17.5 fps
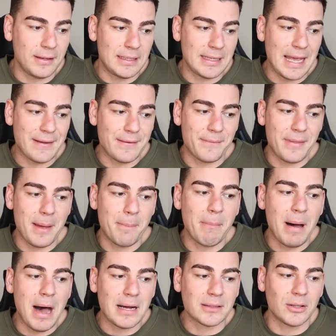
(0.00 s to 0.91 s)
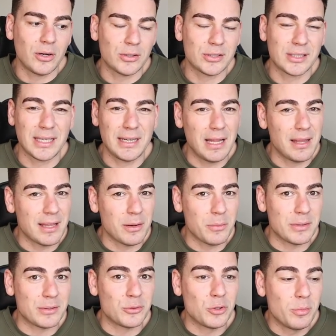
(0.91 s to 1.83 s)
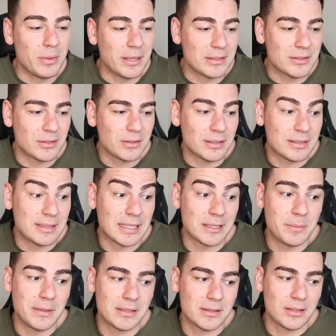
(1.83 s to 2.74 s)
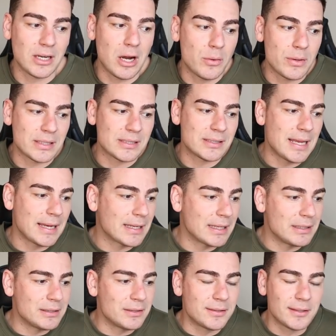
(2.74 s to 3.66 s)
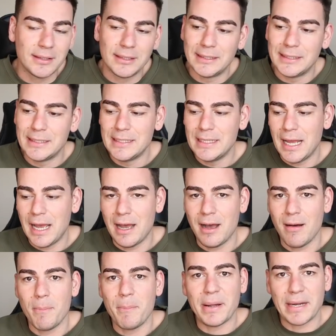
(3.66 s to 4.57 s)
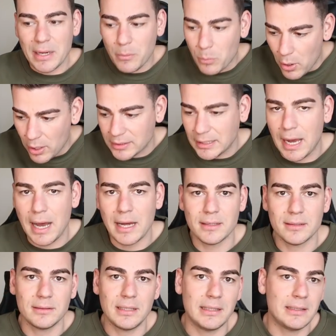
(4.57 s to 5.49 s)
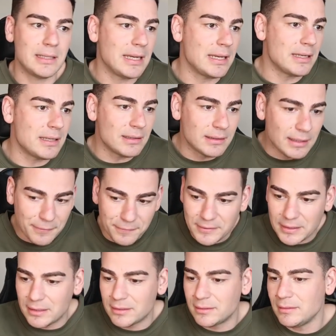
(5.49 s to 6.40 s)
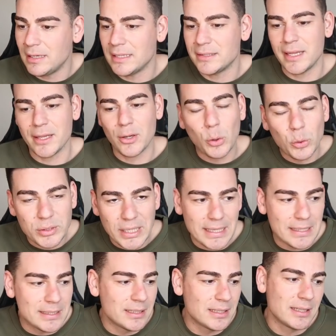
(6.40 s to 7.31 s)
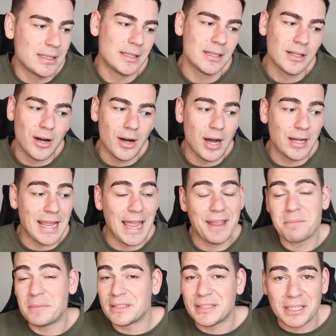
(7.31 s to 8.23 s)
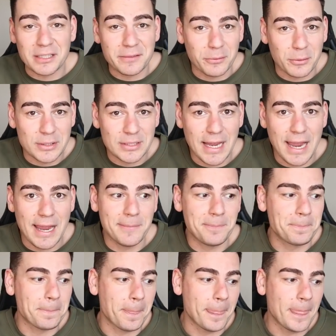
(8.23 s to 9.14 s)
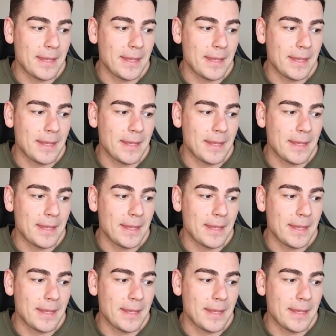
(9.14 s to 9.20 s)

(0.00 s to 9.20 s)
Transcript: And he gave up that mark to Hoskin Elliott with two minutes to, six minutes to go in the second. Um, but he worked hard and he lifted, as they all did. I gave him a six for his game.